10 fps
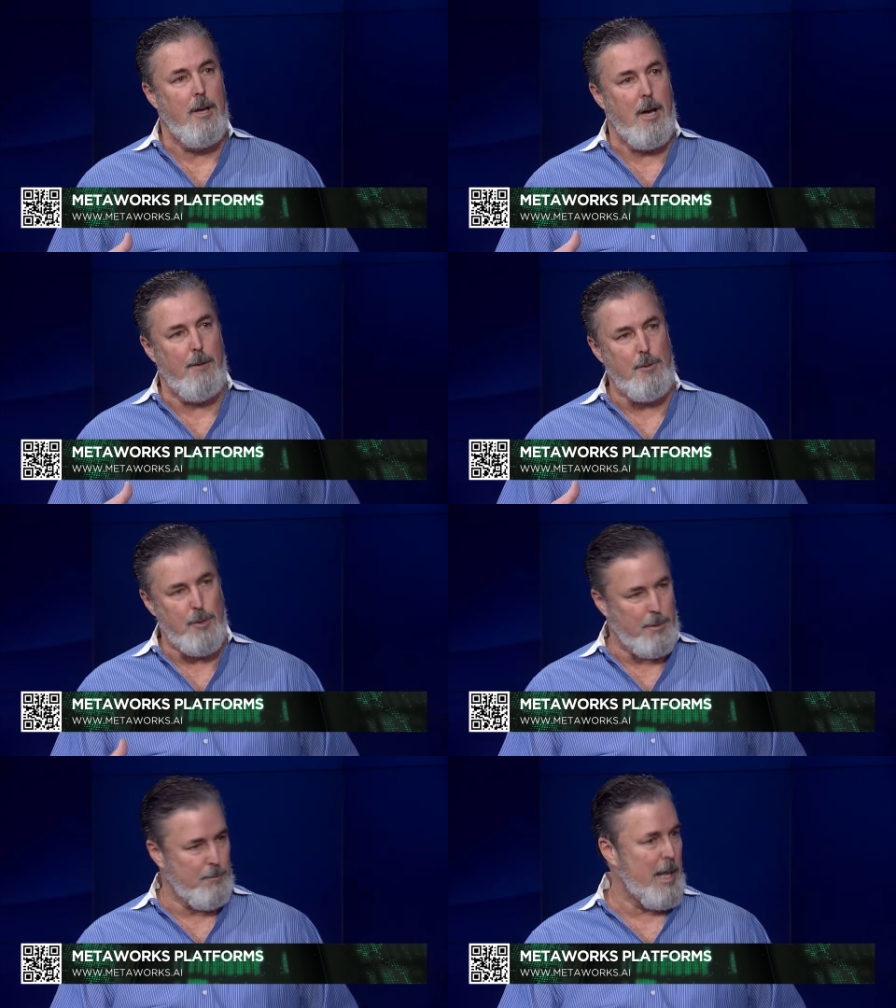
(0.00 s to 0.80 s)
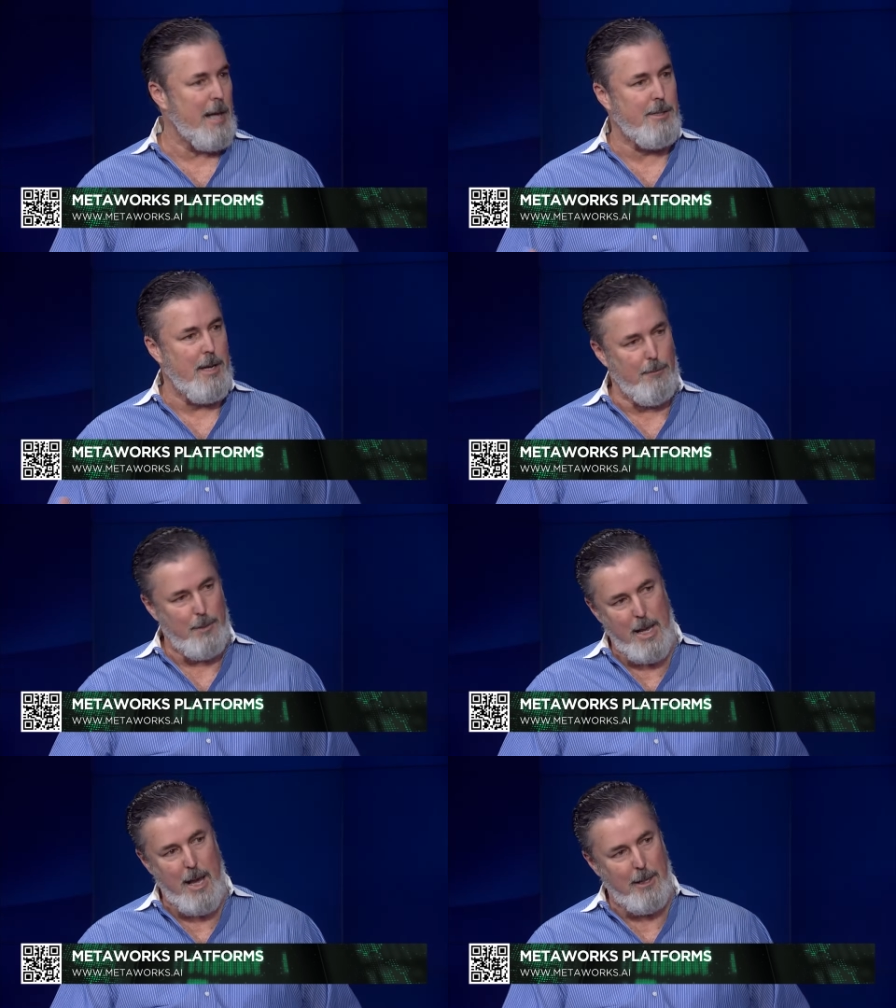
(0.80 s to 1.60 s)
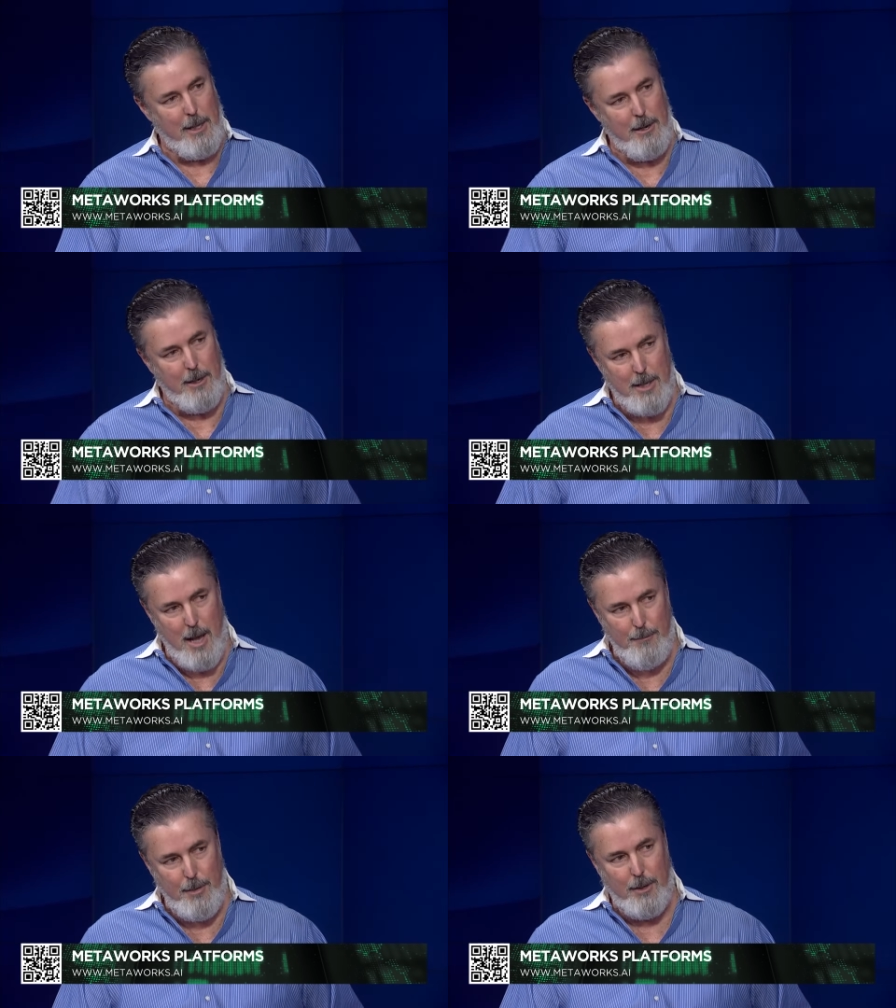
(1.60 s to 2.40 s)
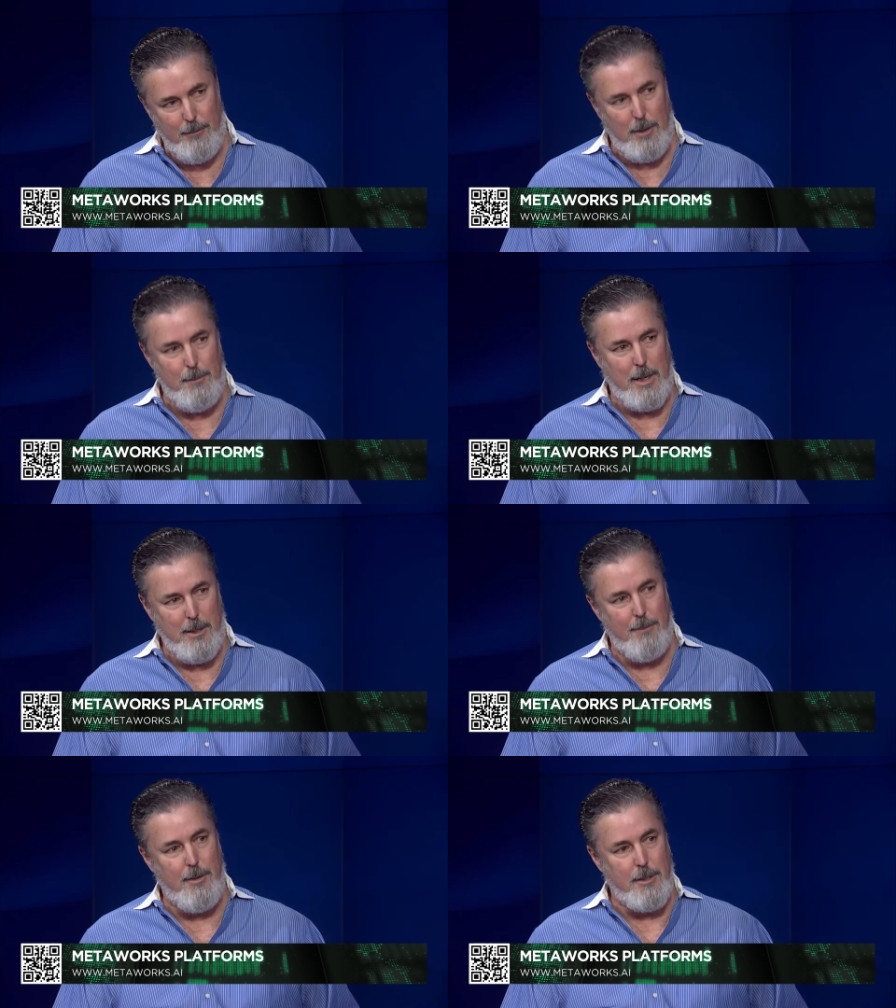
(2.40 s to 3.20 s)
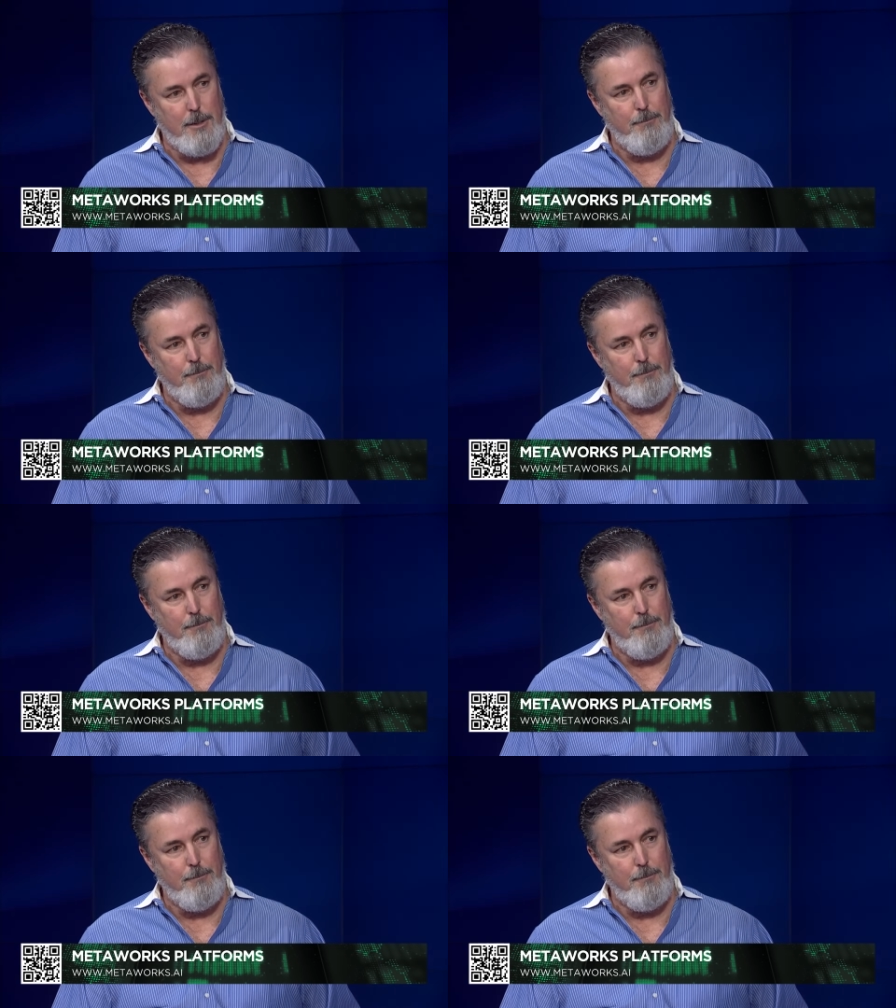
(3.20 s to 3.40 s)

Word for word: Um, using blockchain with AI layered on top of it can really make a difference.